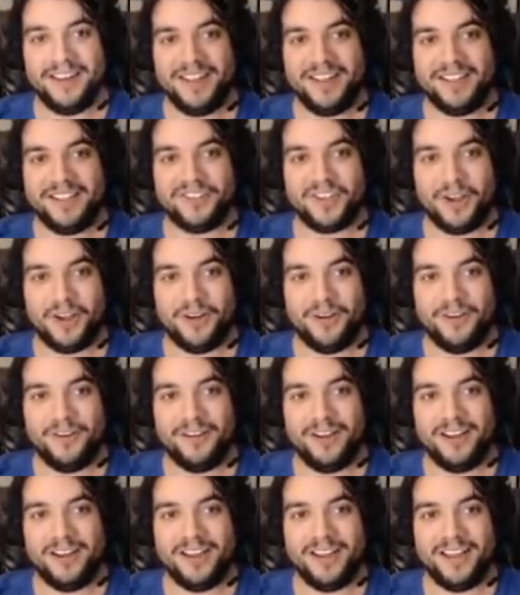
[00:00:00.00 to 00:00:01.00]

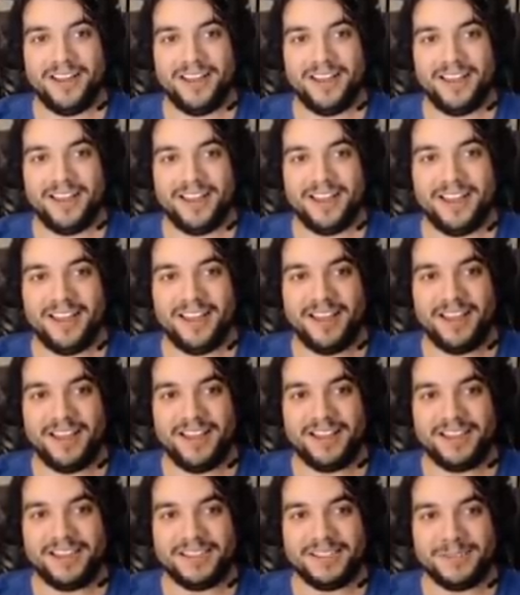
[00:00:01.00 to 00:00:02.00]

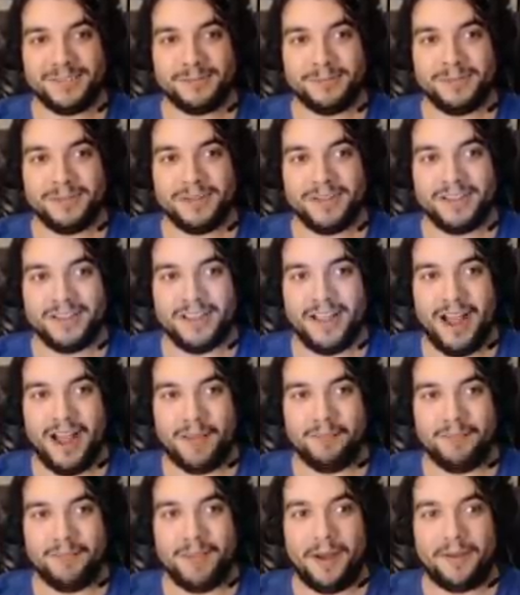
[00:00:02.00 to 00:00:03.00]

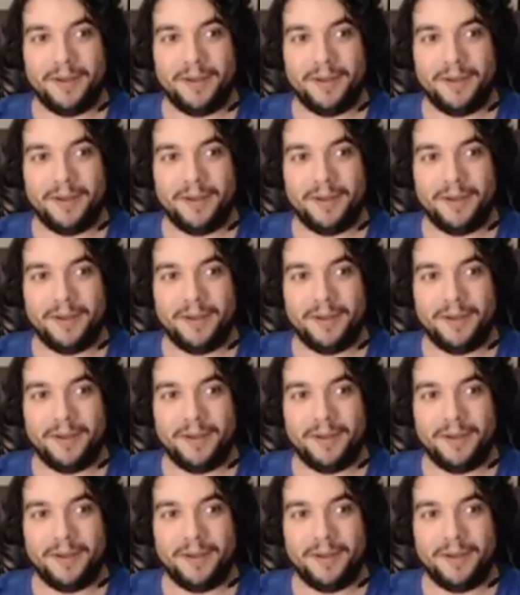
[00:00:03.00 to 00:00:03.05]
The person shown says nothing.